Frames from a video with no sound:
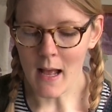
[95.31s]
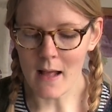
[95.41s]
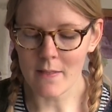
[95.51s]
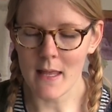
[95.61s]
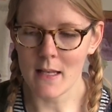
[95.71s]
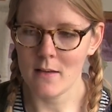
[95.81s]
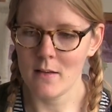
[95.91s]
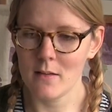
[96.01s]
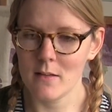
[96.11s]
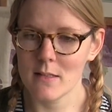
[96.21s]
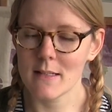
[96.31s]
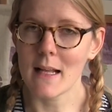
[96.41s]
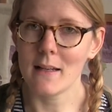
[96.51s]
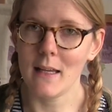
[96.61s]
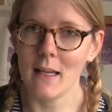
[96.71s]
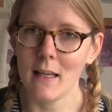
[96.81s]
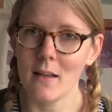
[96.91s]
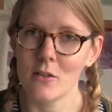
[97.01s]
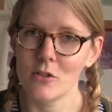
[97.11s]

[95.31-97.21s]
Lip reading: then sadly